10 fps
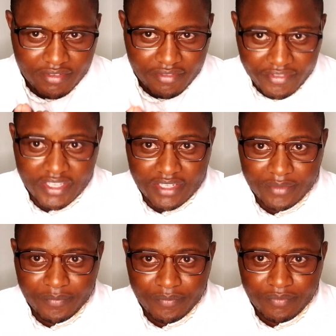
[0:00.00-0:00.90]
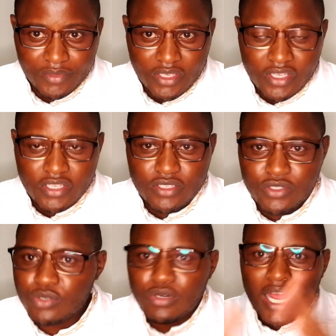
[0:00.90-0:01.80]
thing.
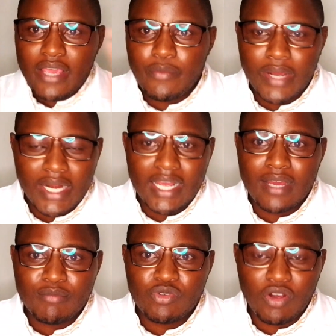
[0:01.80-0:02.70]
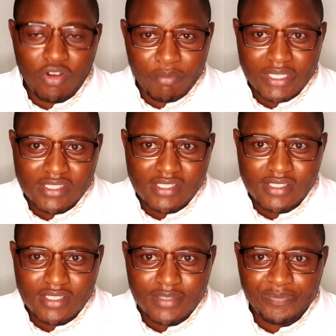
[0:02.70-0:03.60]
So I welcome your comments,
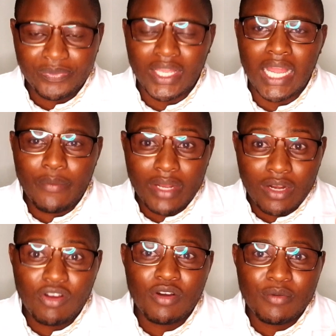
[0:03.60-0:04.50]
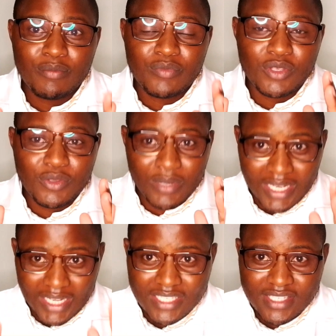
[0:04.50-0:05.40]
I welcome your
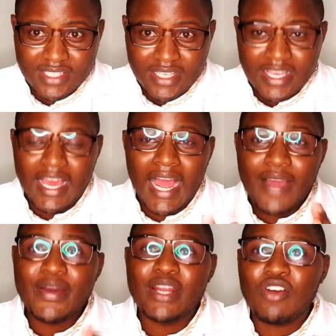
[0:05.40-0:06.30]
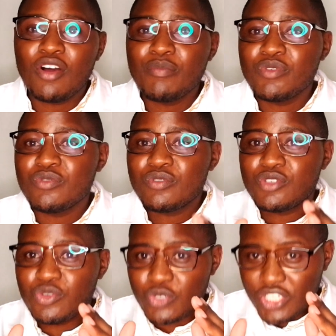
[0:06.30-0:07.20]
likes, I welcome you
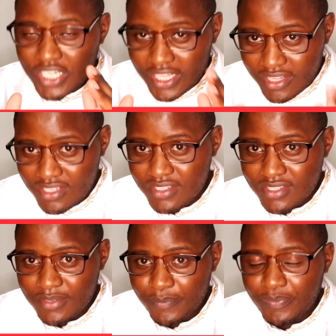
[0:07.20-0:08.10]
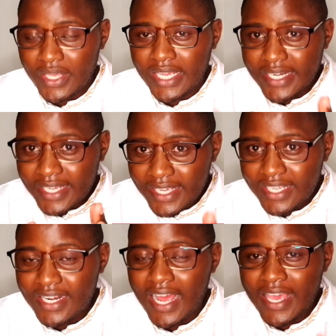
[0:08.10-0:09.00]
to share this, and
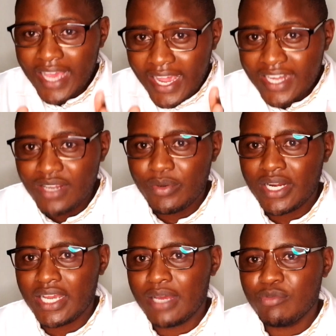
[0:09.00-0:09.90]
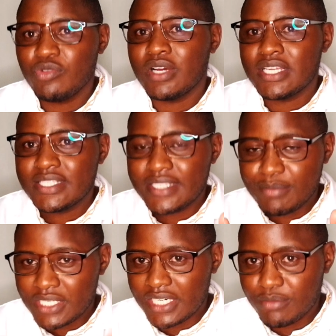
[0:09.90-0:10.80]
again, I highly welcome your
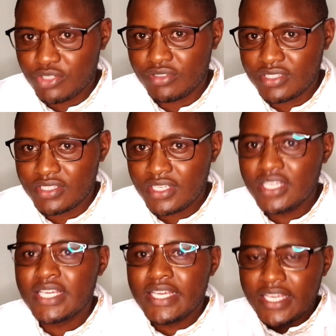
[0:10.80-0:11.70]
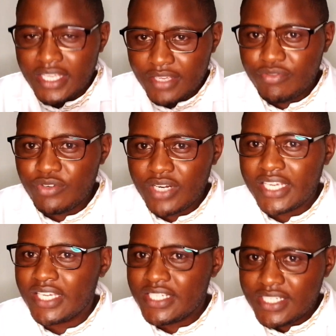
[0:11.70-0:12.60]
subscriptions. If you
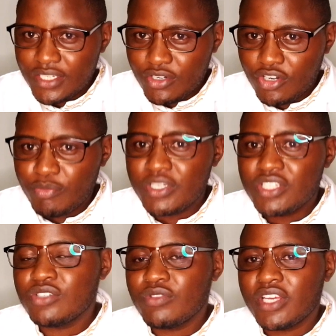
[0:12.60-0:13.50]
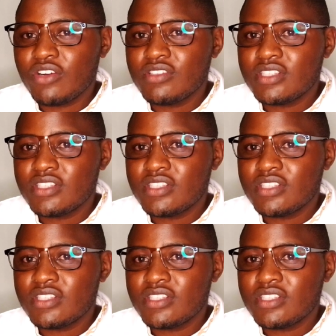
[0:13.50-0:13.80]
like it, comment into the